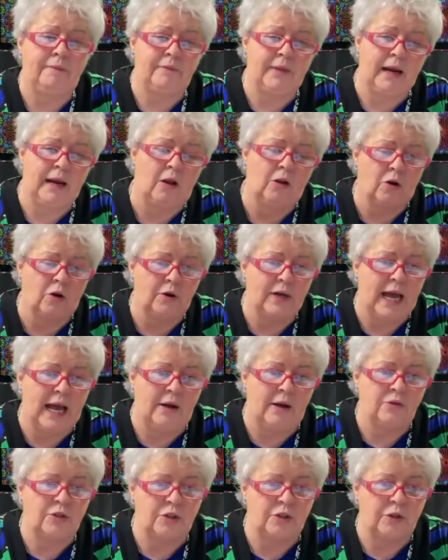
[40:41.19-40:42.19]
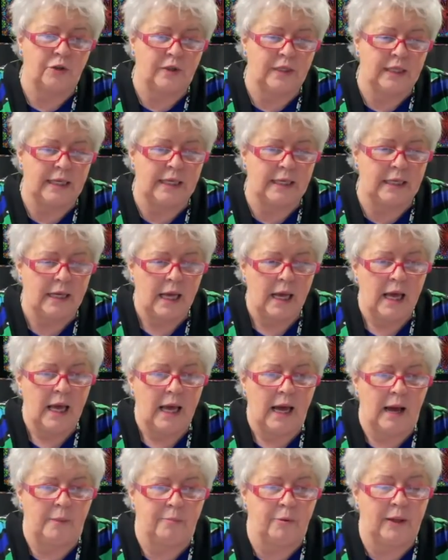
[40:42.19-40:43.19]
then I'll go down to the
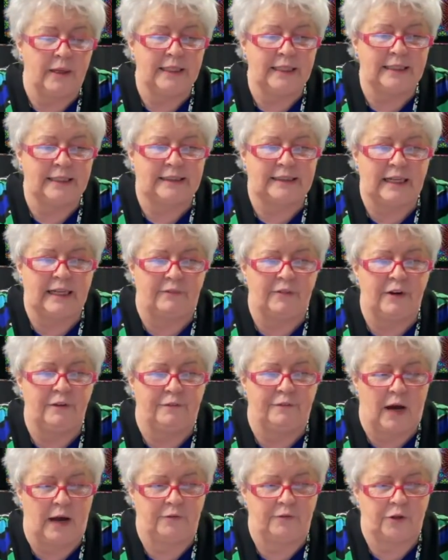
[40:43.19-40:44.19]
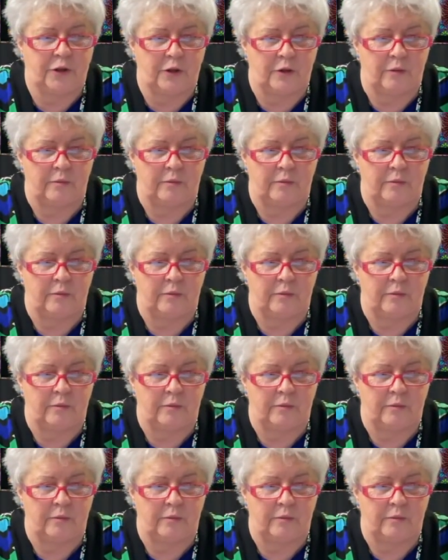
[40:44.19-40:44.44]
a Brilliance 75Q.